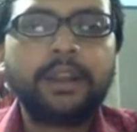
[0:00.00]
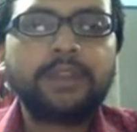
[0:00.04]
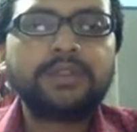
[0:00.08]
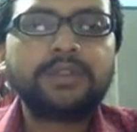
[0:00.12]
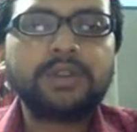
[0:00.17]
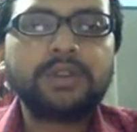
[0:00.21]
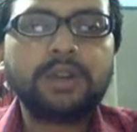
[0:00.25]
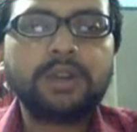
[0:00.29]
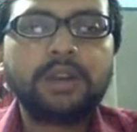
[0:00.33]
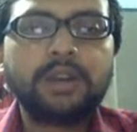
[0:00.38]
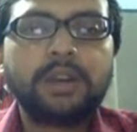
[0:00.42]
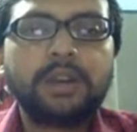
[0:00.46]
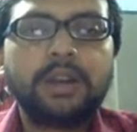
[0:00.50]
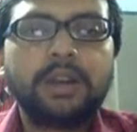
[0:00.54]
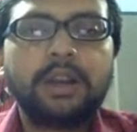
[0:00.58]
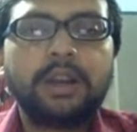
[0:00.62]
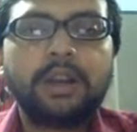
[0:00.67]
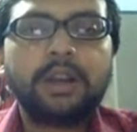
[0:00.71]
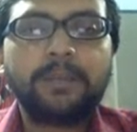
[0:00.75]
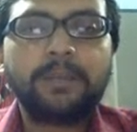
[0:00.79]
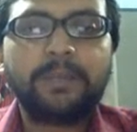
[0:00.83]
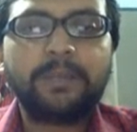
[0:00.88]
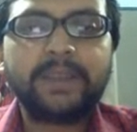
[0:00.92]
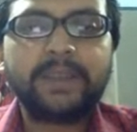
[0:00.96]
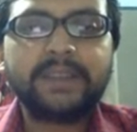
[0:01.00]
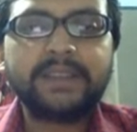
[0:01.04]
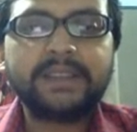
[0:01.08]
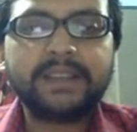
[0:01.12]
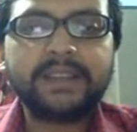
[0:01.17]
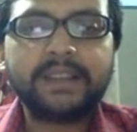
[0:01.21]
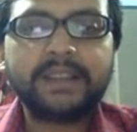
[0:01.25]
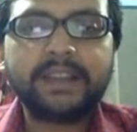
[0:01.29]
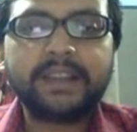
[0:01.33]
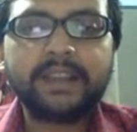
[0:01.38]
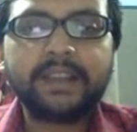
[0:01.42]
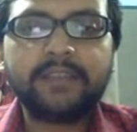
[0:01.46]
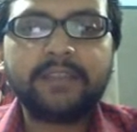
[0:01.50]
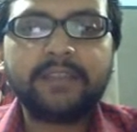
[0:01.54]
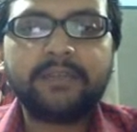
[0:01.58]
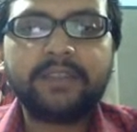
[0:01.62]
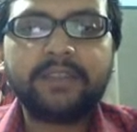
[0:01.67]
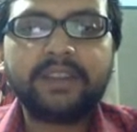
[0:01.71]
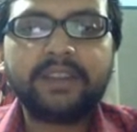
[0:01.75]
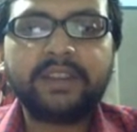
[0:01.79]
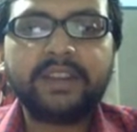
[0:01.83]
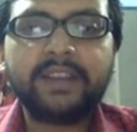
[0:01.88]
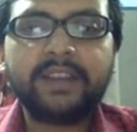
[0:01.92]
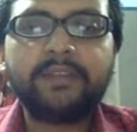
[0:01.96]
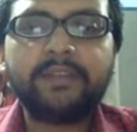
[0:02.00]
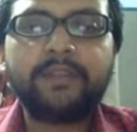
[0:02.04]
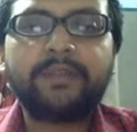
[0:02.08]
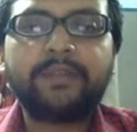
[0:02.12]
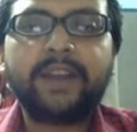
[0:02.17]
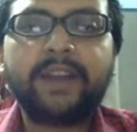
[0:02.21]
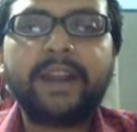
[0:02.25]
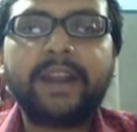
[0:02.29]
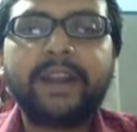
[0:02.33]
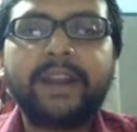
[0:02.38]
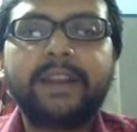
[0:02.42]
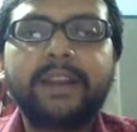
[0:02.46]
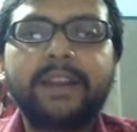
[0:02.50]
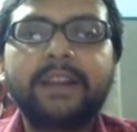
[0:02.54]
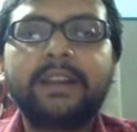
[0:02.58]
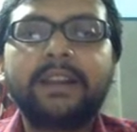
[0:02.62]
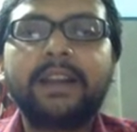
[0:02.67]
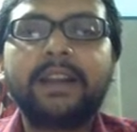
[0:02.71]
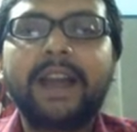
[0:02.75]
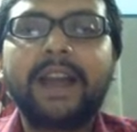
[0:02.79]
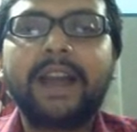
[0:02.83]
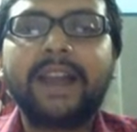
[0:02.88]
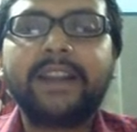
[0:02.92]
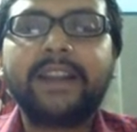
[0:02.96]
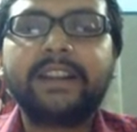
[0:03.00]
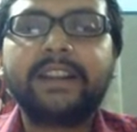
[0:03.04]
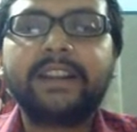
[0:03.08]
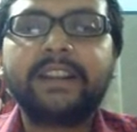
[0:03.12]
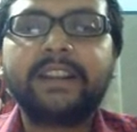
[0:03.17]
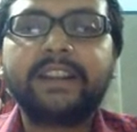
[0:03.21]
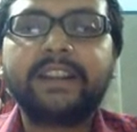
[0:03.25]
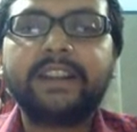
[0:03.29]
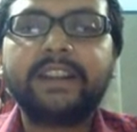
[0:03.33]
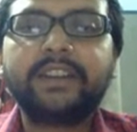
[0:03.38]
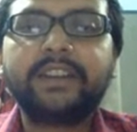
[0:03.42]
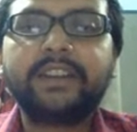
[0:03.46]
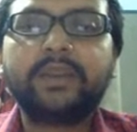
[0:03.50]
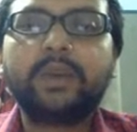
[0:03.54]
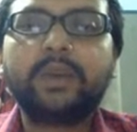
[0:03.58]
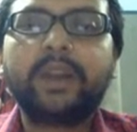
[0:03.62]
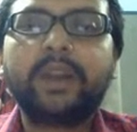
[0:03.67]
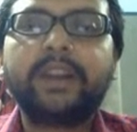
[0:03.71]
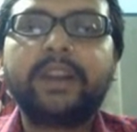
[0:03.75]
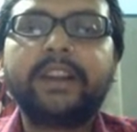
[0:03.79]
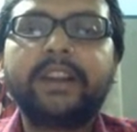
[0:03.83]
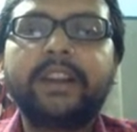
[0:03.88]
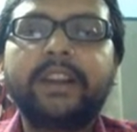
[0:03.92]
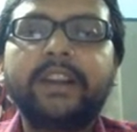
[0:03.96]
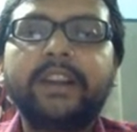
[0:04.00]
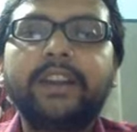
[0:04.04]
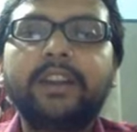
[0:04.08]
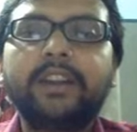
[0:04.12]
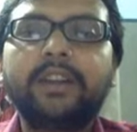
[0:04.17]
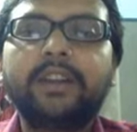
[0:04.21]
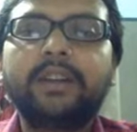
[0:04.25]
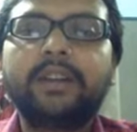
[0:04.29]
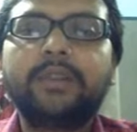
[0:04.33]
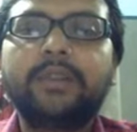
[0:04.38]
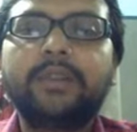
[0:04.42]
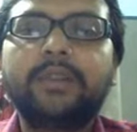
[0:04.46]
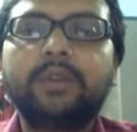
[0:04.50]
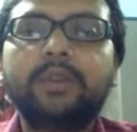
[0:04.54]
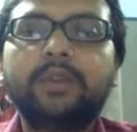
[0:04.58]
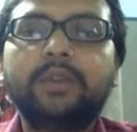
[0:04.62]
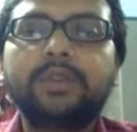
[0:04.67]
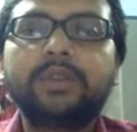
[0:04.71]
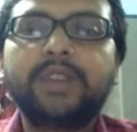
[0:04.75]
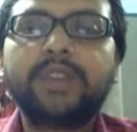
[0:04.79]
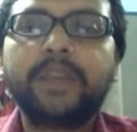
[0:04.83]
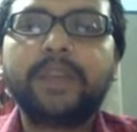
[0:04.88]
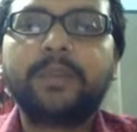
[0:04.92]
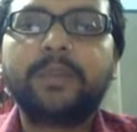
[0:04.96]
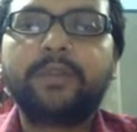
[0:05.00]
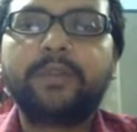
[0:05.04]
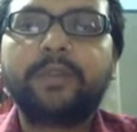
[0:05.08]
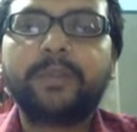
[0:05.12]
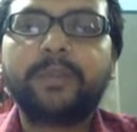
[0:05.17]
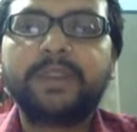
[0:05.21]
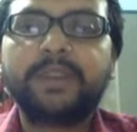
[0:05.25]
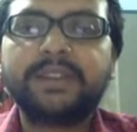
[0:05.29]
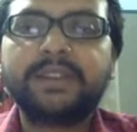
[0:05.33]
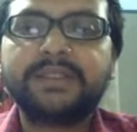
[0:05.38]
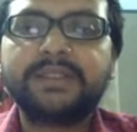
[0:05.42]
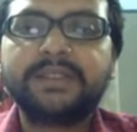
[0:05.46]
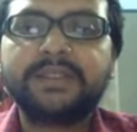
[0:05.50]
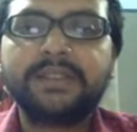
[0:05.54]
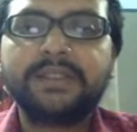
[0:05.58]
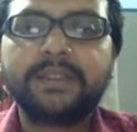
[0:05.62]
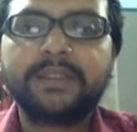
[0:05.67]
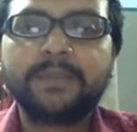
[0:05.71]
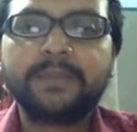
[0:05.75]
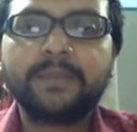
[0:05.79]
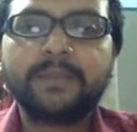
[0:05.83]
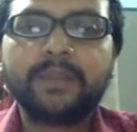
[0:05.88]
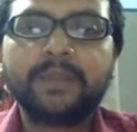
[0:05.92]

So basically we never find true identity of those type of a person.